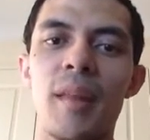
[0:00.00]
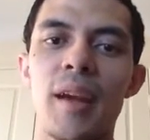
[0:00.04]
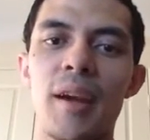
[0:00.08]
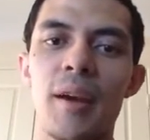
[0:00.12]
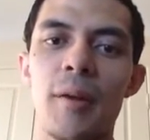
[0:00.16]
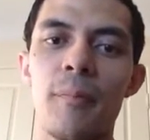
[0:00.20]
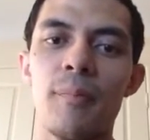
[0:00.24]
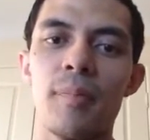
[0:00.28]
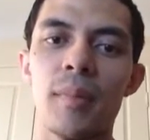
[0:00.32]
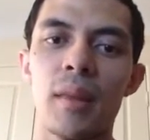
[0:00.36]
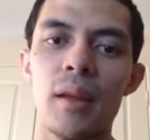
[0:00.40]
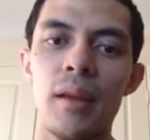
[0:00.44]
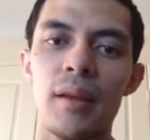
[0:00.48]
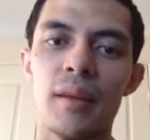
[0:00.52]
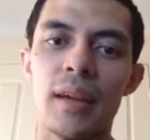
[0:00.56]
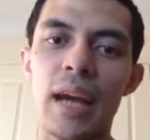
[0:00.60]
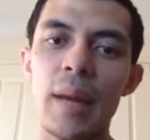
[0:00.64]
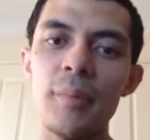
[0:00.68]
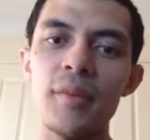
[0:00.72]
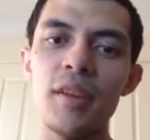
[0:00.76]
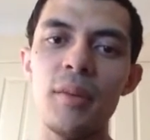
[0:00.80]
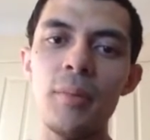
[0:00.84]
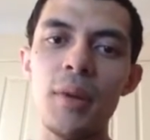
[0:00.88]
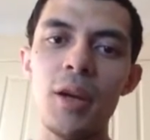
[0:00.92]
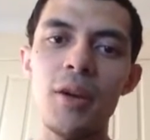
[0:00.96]
Now,
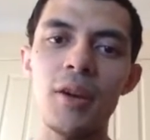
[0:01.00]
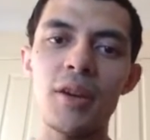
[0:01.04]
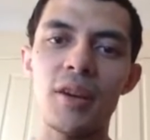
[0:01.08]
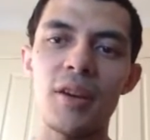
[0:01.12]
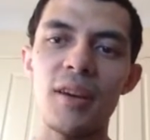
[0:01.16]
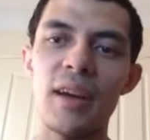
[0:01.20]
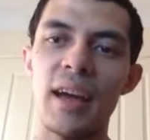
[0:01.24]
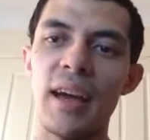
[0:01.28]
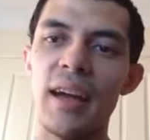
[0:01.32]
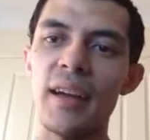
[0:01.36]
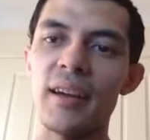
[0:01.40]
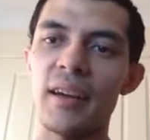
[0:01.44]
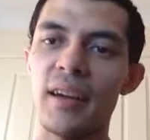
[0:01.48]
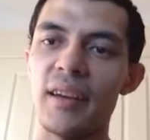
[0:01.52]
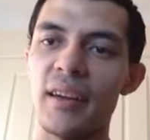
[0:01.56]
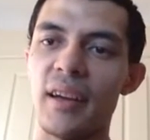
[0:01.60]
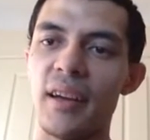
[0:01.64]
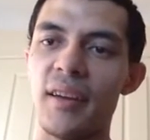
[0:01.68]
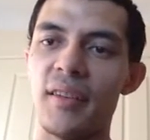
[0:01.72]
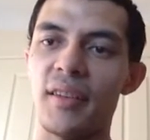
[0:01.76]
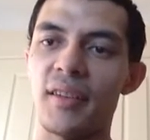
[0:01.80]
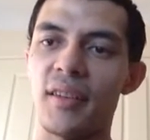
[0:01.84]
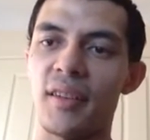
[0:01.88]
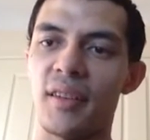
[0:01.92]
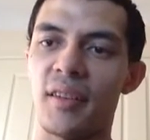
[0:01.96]
Captain America,
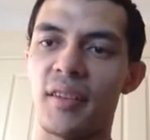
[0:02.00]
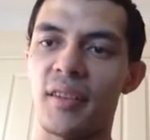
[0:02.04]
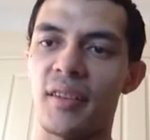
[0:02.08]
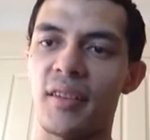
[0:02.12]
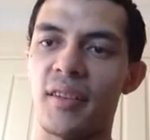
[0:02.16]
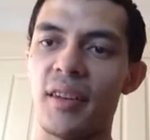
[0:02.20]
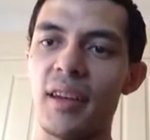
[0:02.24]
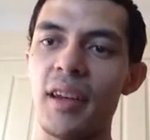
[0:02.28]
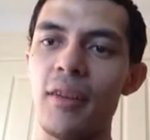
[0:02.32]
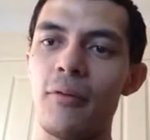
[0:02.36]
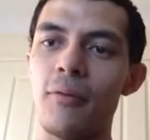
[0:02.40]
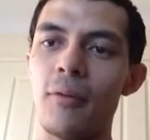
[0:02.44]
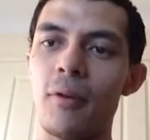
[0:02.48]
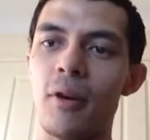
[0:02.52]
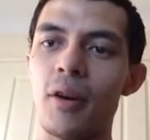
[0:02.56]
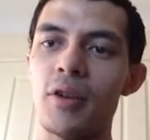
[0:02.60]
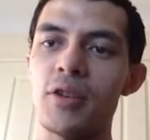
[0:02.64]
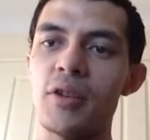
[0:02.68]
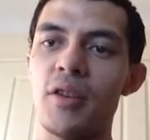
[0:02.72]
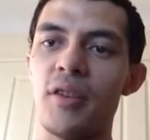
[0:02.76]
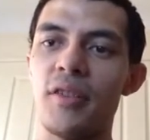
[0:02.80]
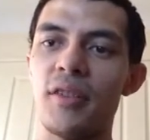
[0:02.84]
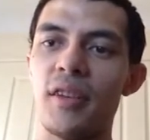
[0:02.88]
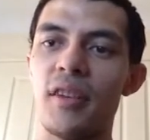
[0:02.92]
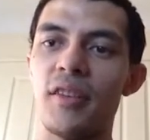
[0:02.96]
aka Steve
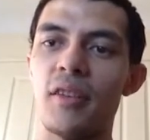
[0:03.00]
Rogers,